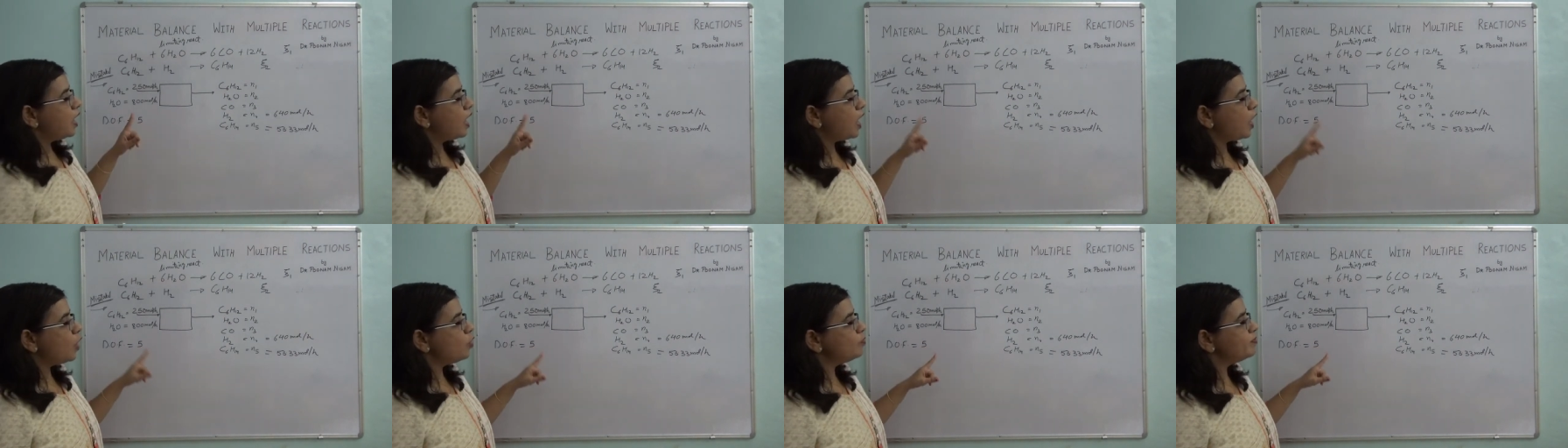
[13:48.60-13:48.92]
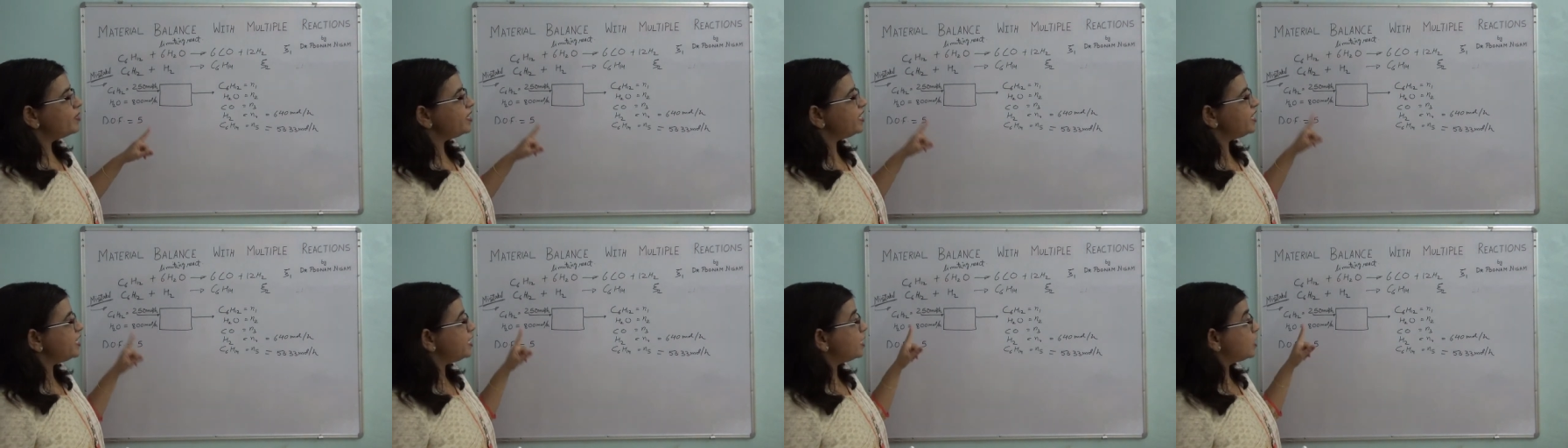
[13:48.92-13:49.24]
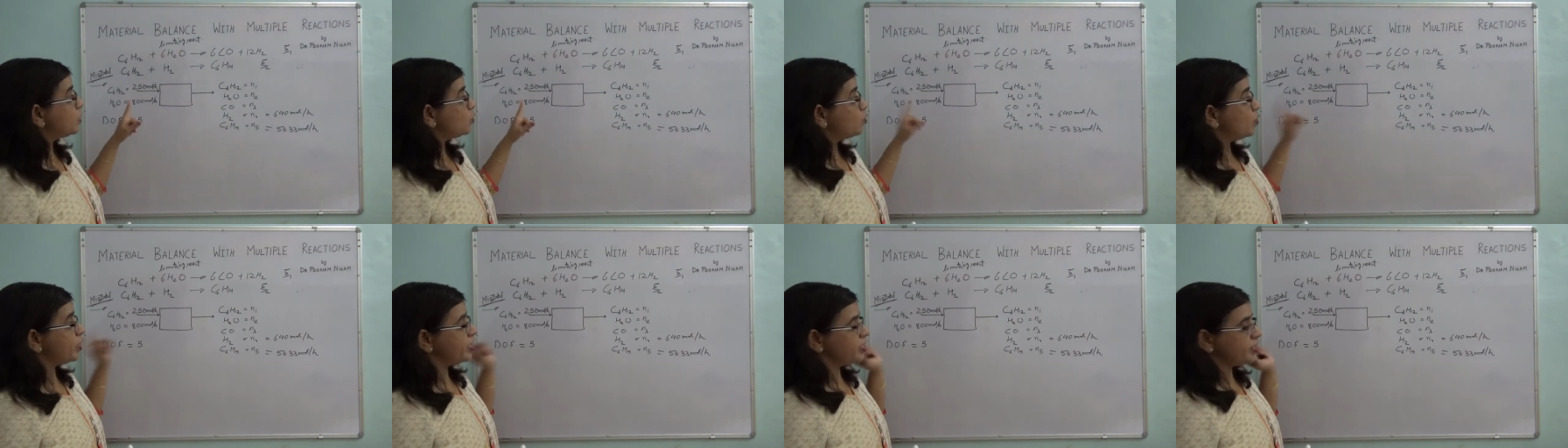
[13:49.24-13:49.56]
How many
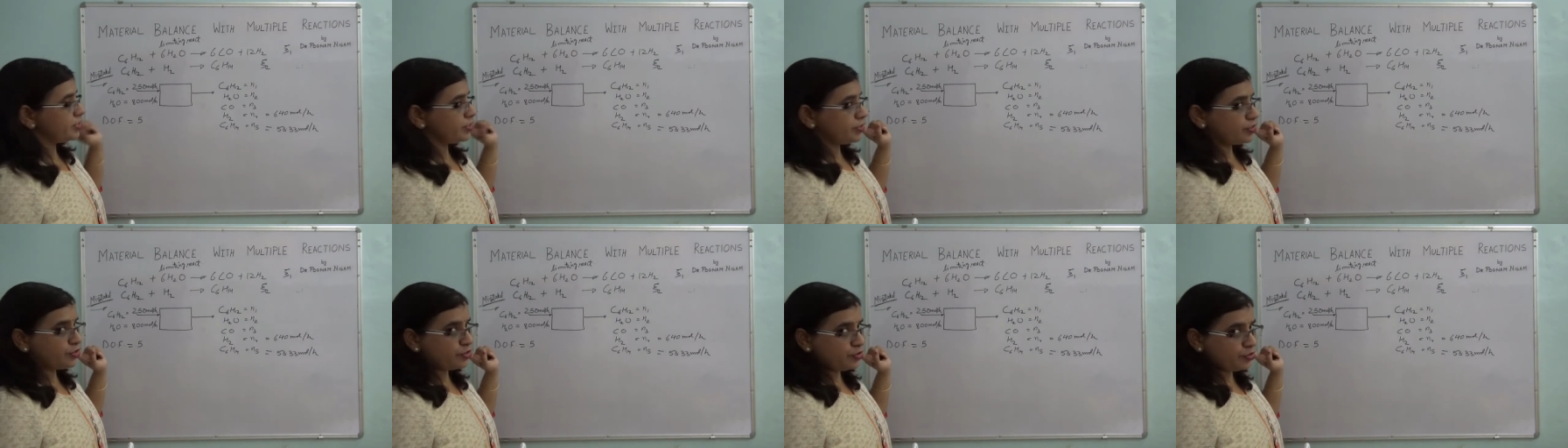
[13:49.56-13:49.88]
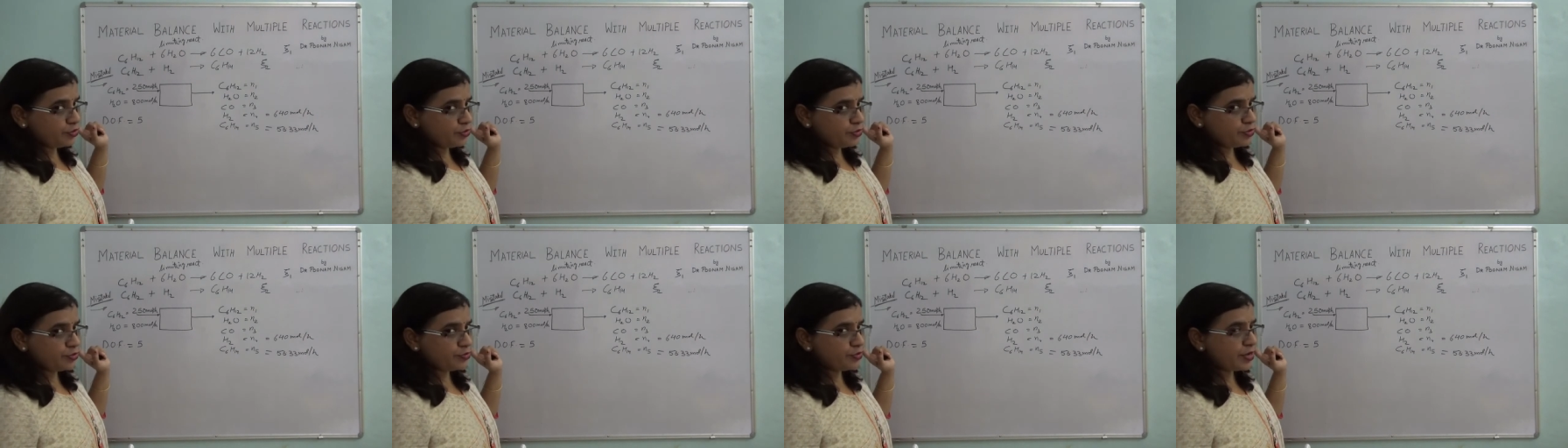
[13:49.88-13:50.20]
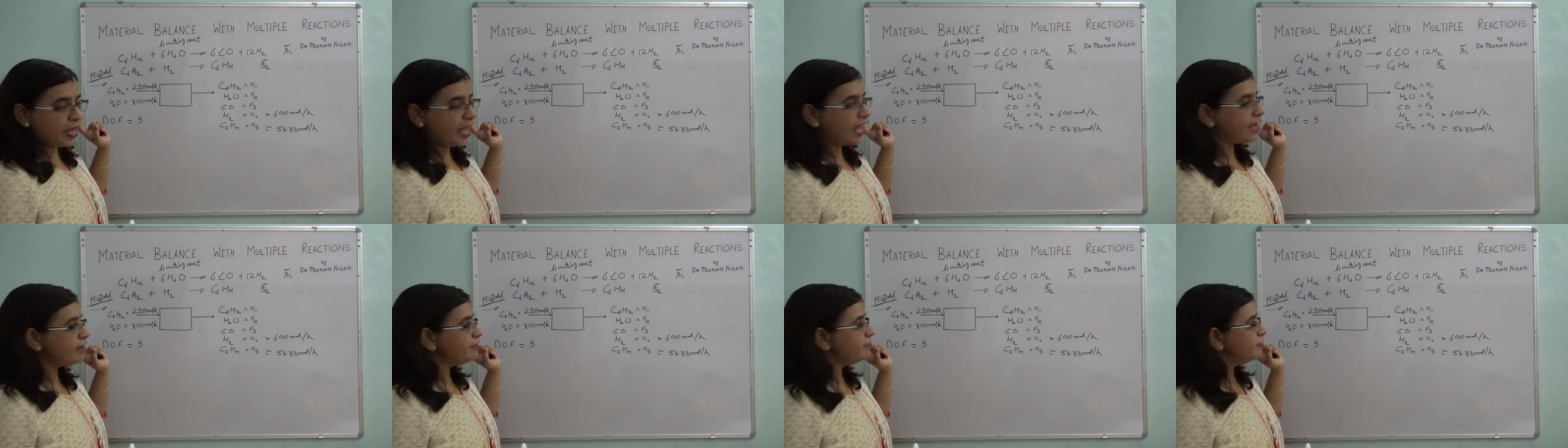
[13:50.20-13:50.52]
equations do you
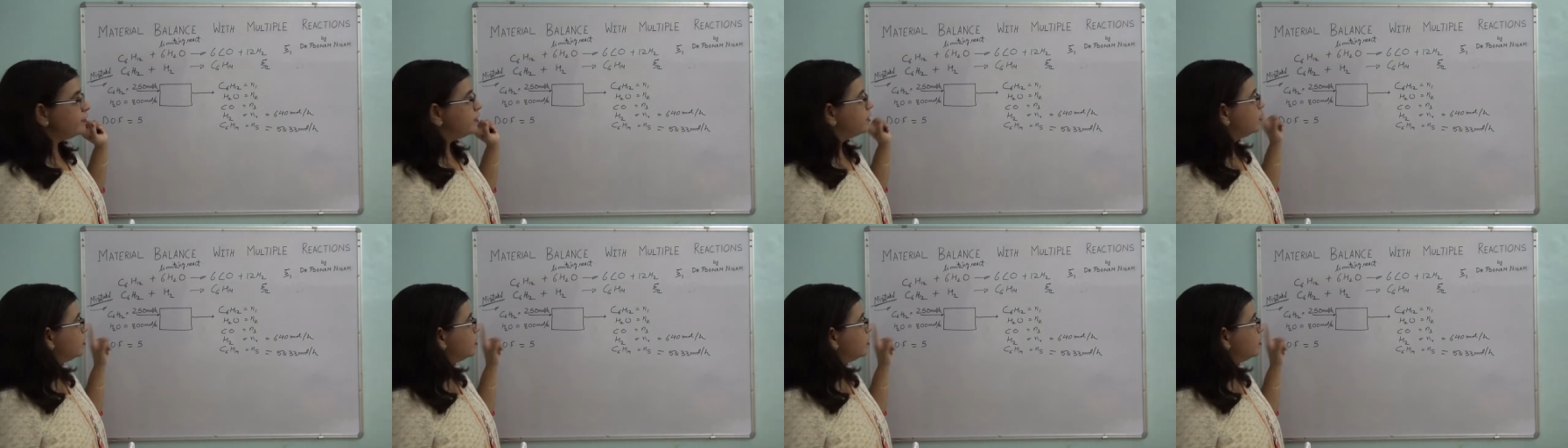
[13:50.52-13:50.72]
have?